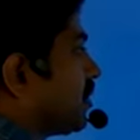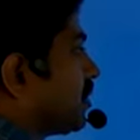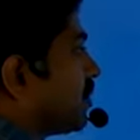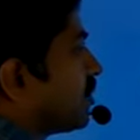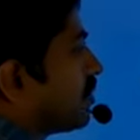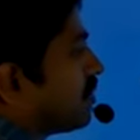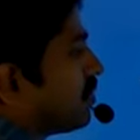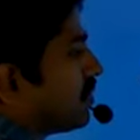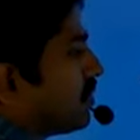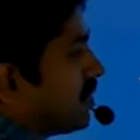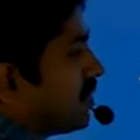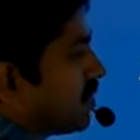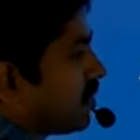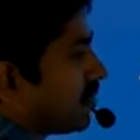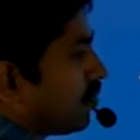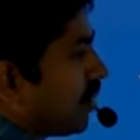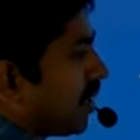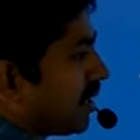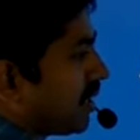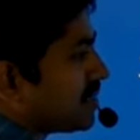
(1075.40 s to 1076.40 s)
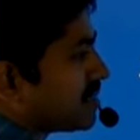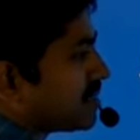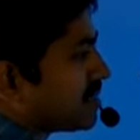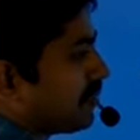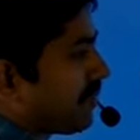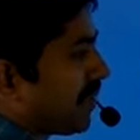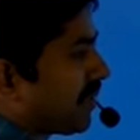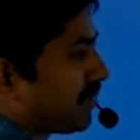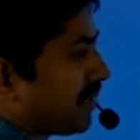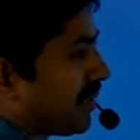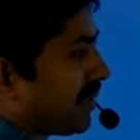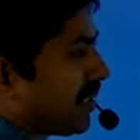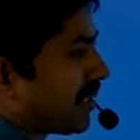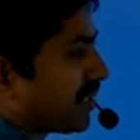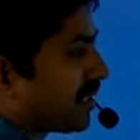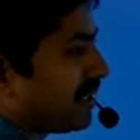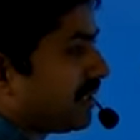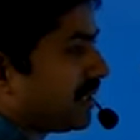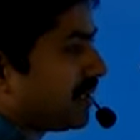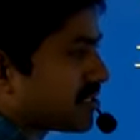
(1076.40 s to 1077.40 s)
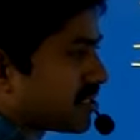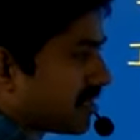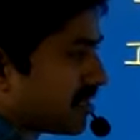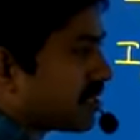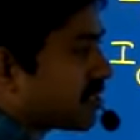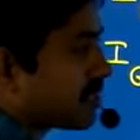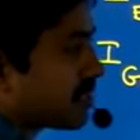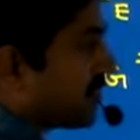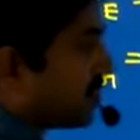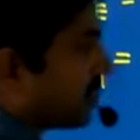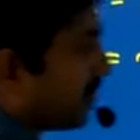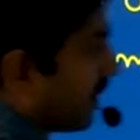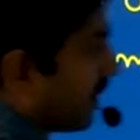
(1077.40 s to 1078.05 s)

into what is the perpendicular distance